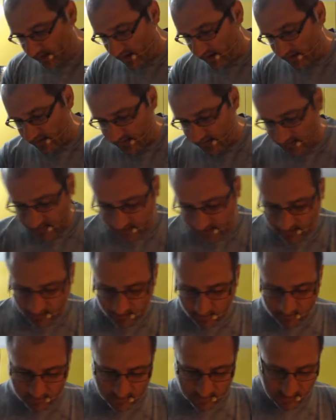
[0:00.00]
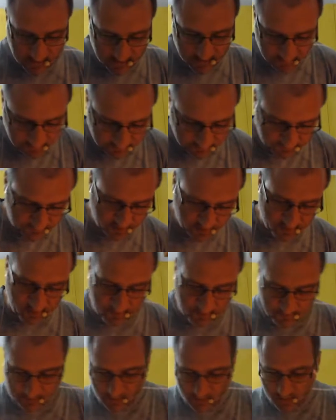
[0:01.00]
That is the cycle of life.
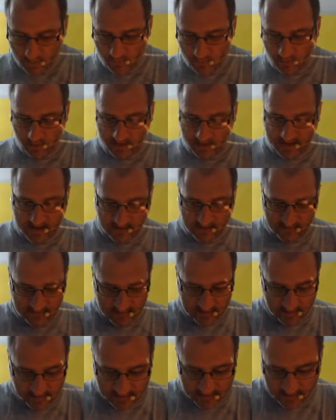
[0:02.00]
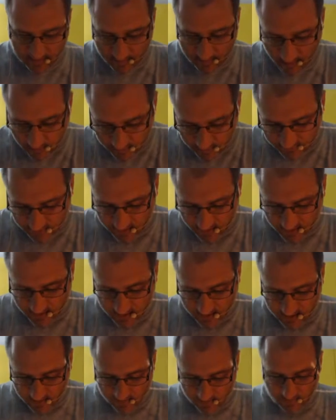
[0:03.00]
So we only have a limited amount of
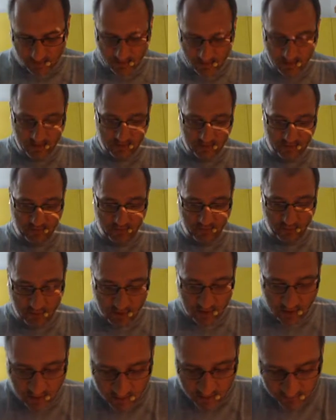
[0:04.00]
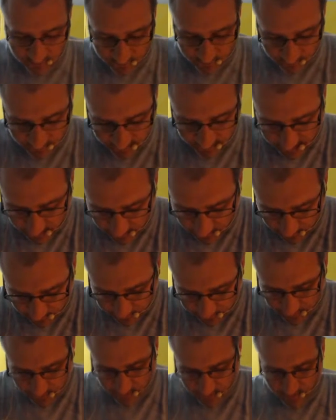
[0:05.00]
time to learn from them,
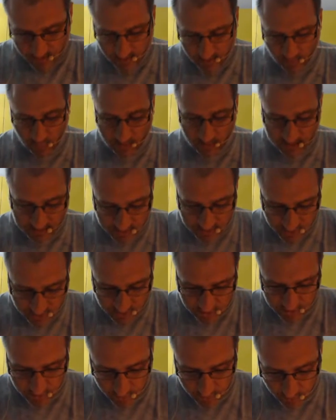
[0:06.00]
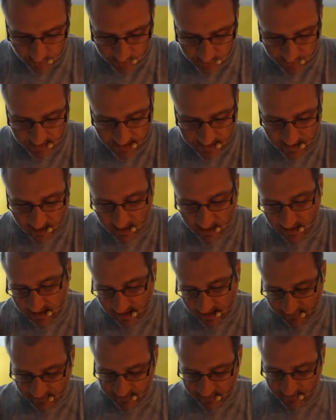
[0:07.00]
which would make our
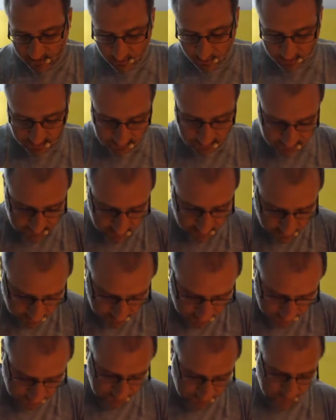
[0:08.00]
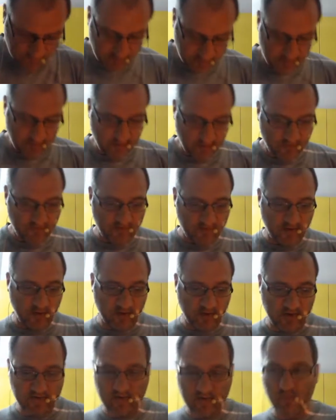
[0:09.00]
lives a lot easier, because it's a
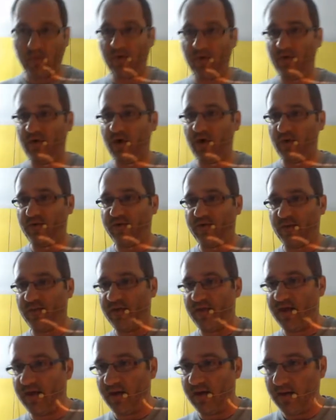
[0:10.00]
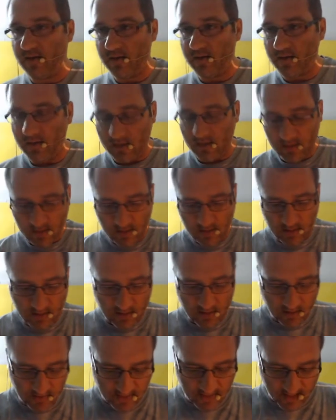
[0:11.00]
lot easier when you know something
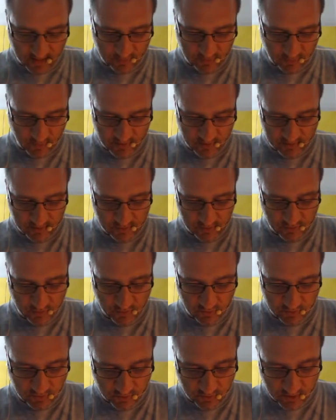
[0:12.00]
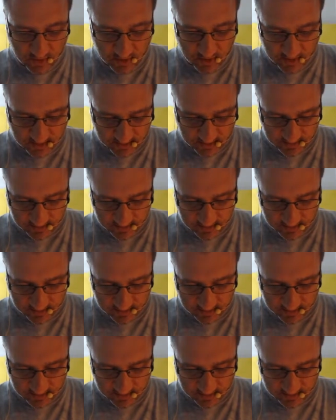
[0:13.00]
than to learn it.